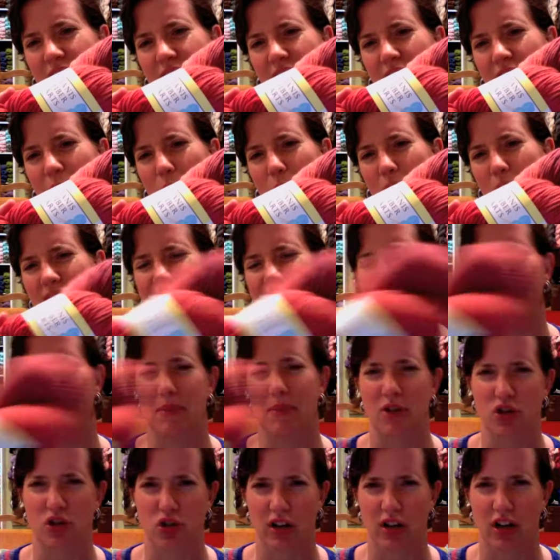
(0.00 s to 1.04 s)
I want to say
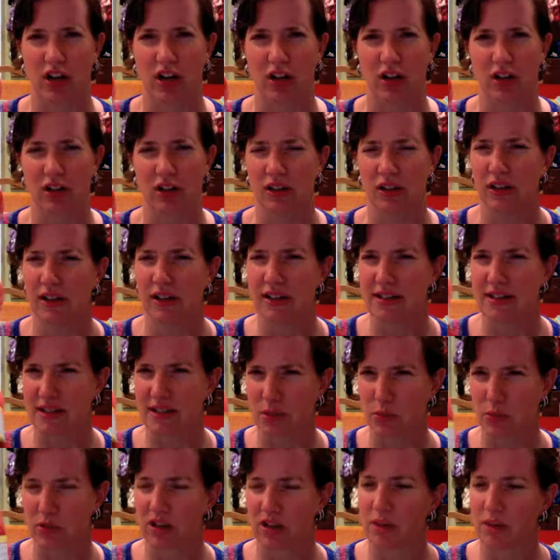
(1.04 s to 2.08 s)
Montreal.
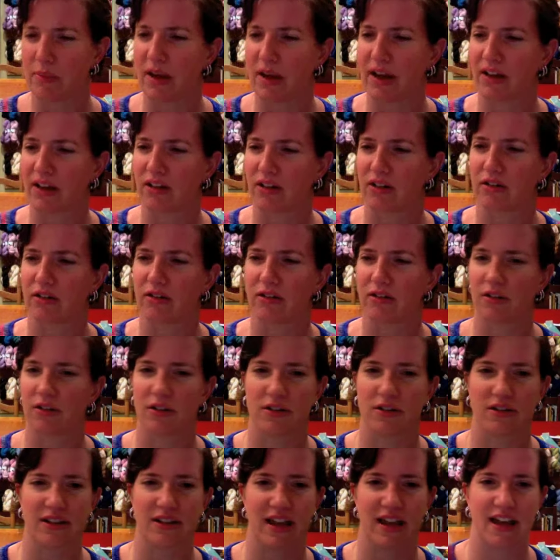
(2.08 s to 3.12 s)
Somewhere in Quebec, her
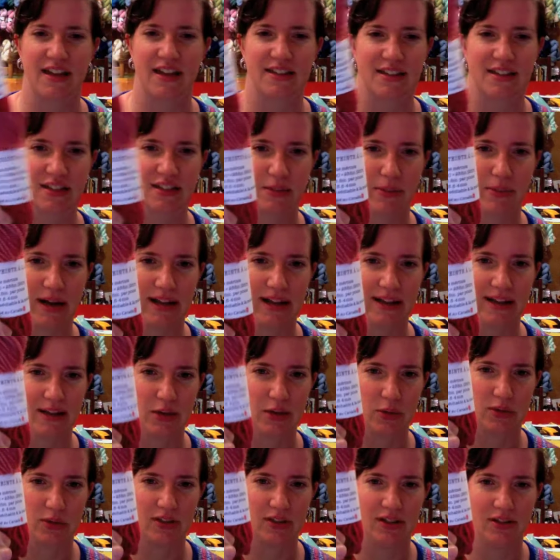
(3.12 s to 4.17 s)
tag is actually
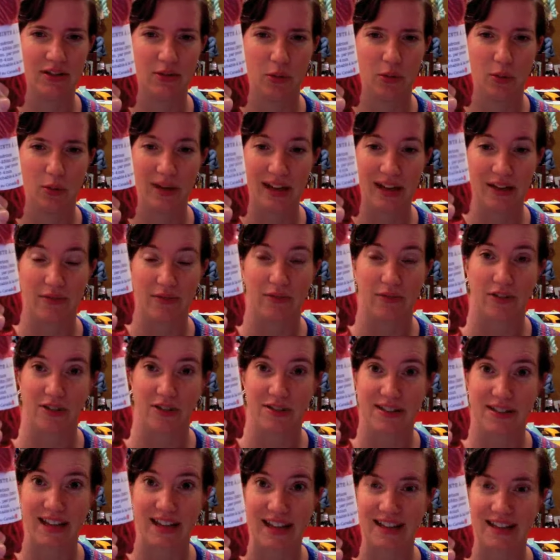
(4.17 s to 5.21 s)
bilingual. Oui,
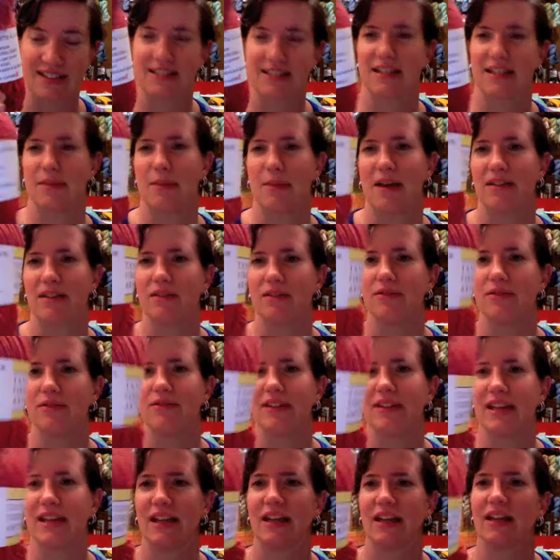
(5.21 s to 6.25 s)
français, c'est
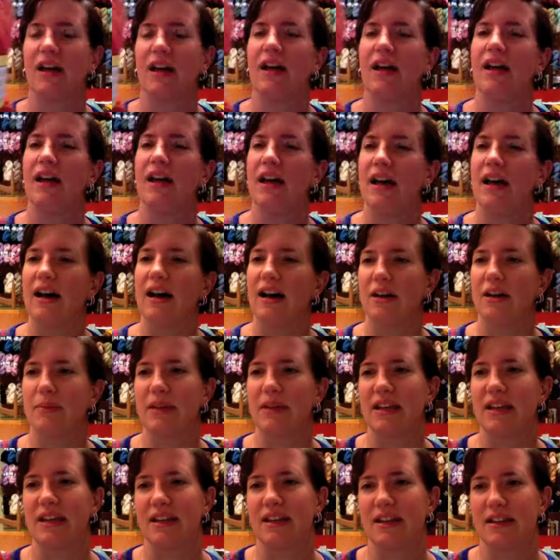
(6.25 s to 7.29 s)
magnifique.
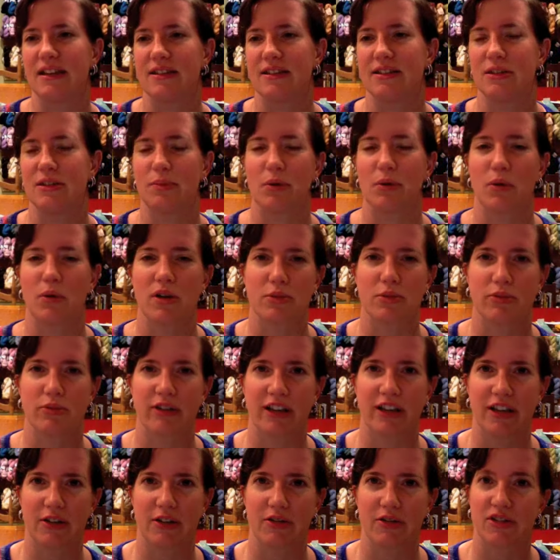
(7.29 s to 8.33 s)
It is superwash
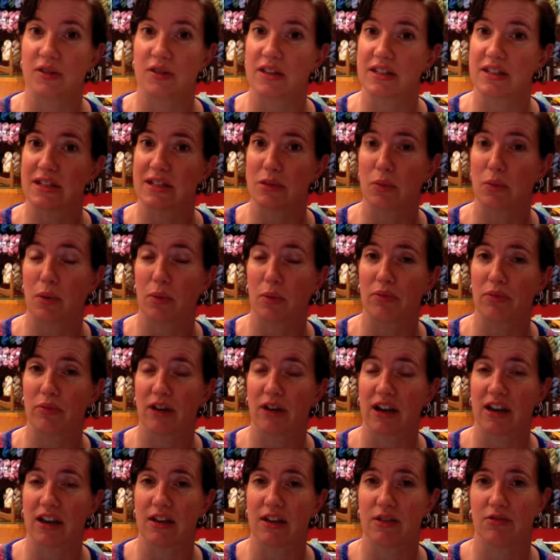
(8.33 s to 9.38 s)
merino, so this is what we've
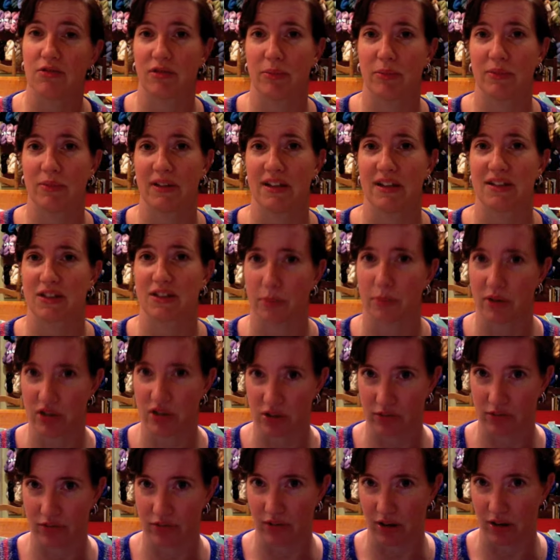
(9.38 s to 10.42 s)
brought in to replace our
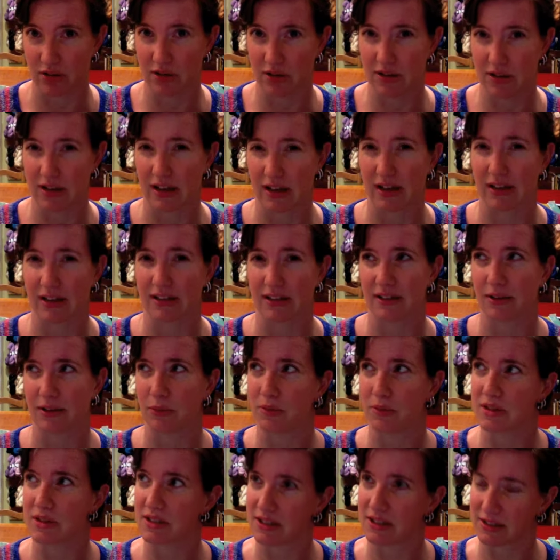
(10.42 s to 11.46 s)
Mission Falls that
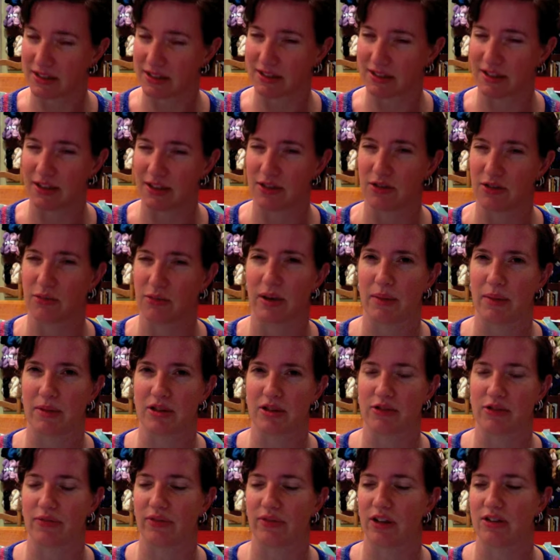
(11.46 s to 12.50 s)
was discontinued by
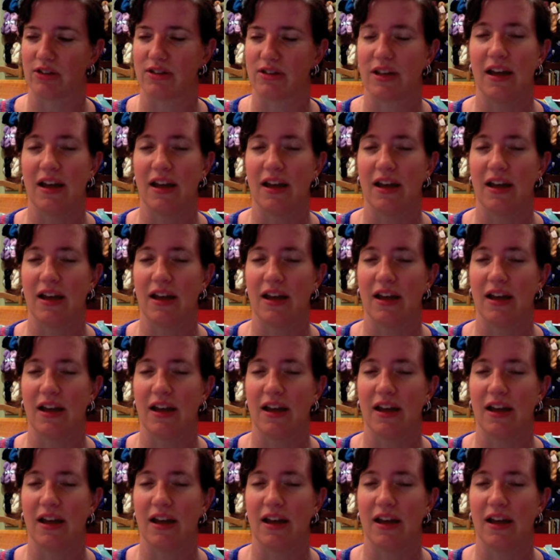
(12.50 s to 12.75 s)
Mission Falls,